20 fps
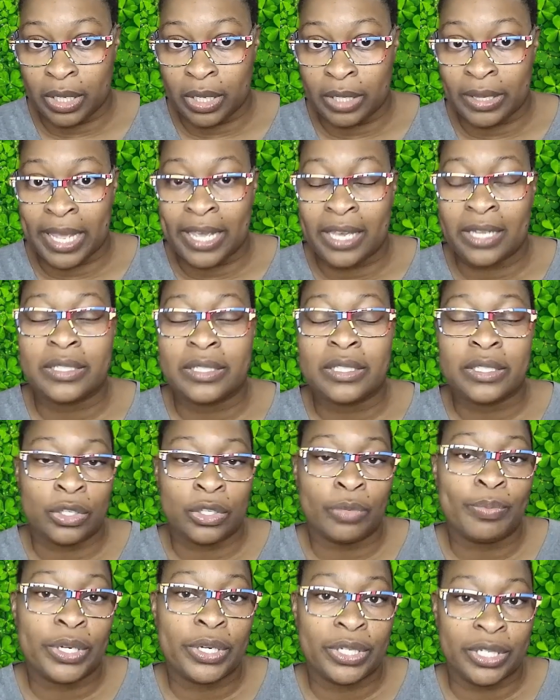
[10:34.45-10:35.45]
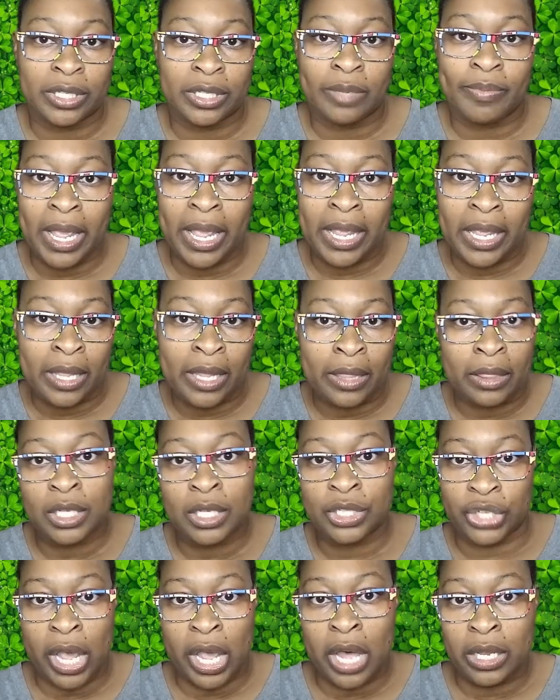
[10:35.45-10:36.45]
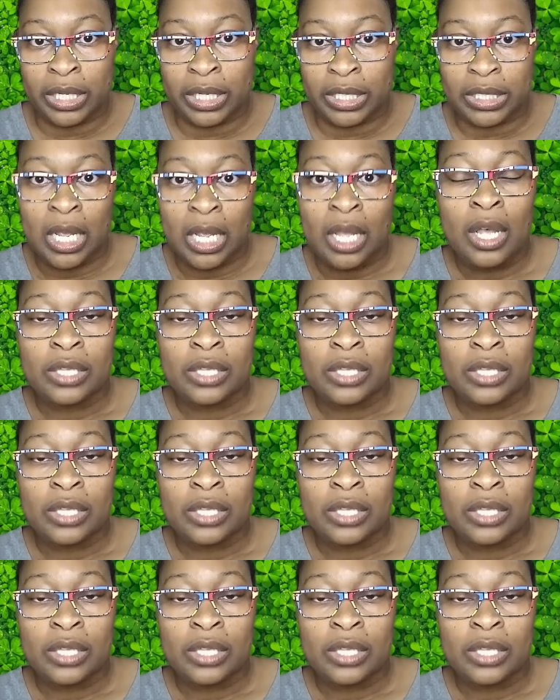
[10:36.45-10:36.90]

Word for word: they could still participate in the challenge.